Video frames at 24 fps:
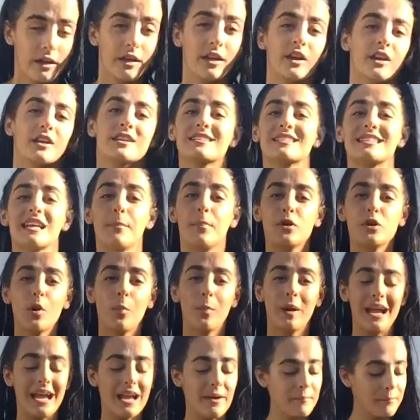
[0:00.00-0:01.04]
You're gonna step on
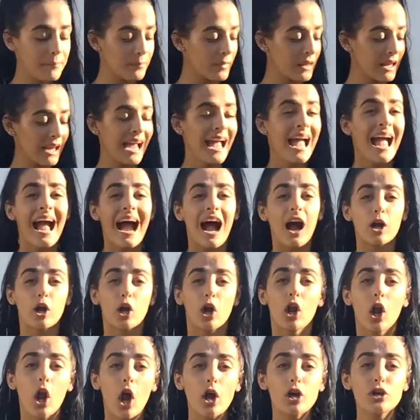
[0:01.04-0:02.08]
your band, a
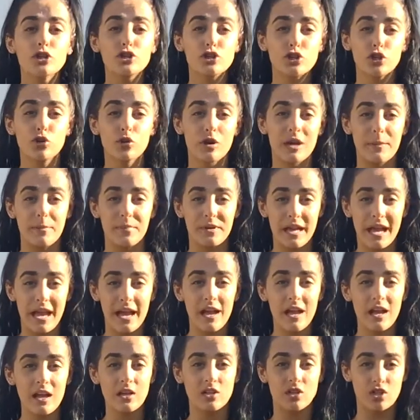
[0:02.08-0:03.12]
closed grip,
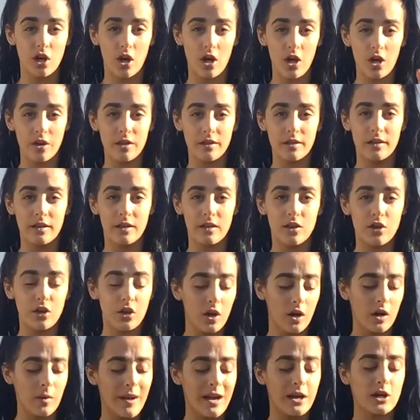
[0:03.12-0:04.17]
yeah? So
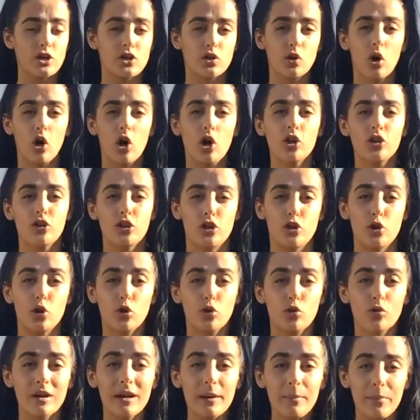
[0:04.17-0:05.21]
you're gonna make sure that your
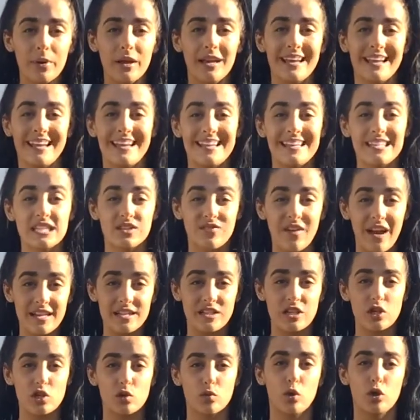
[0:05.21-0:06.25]
grip is
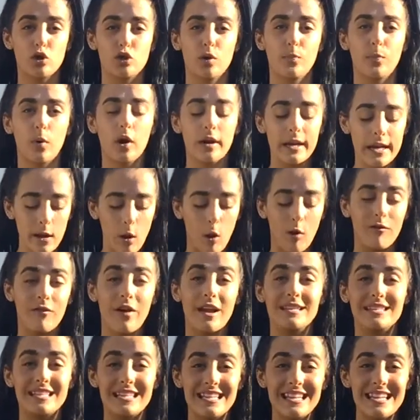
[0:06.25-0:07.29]
facing towards your body or
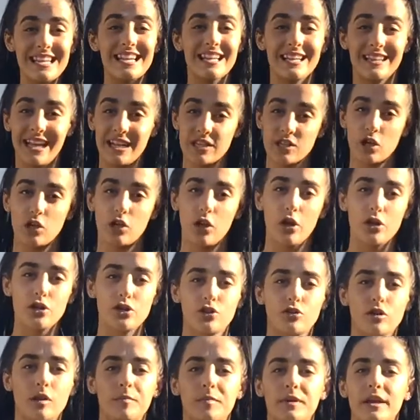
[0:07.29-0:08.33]
facing in. That's a
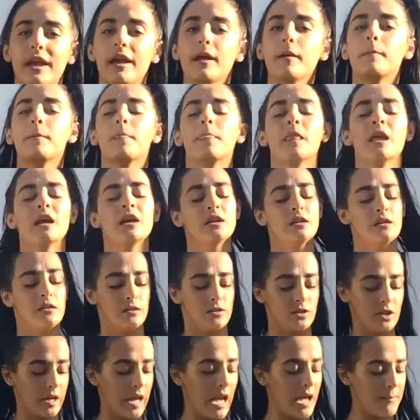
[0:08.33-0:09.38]
closed grip, yeah?
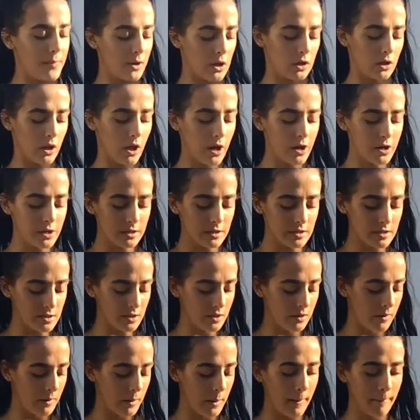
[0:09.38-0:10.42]
So keep it
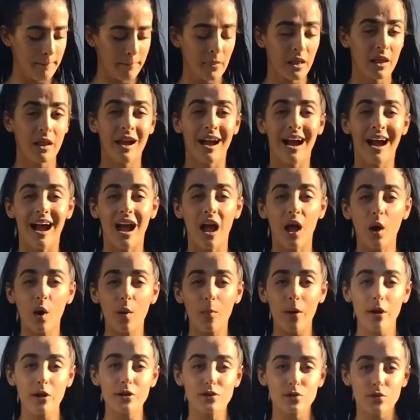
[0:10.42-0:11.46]
closed,
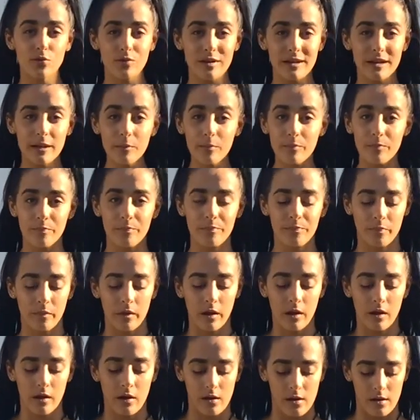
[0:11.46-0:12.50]
elbow to rib,
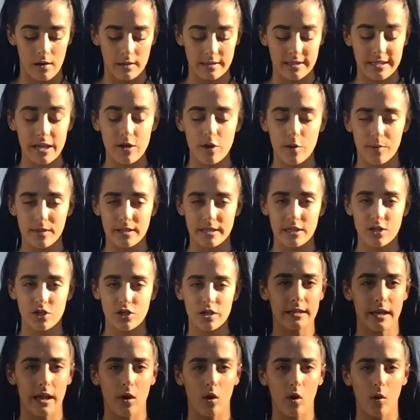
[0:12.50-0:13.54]
set your
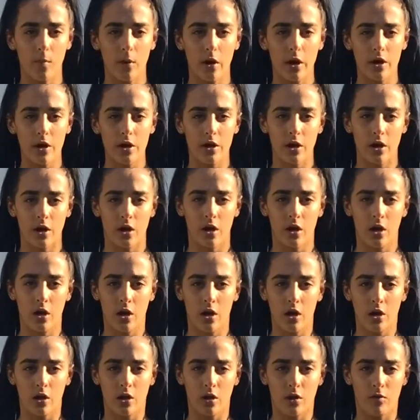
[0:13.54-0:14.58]
position, elbow
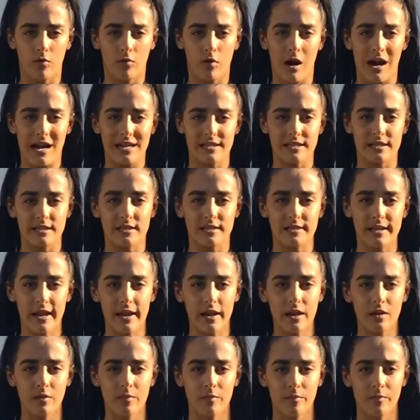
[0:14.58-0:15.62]
rises,
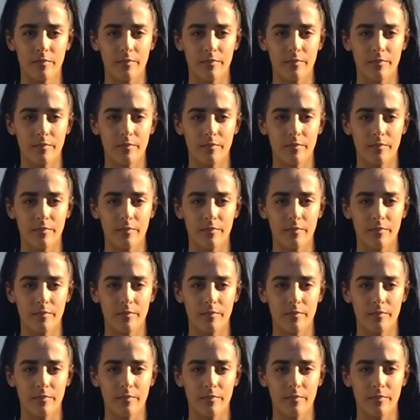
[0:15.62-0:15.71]
yeah?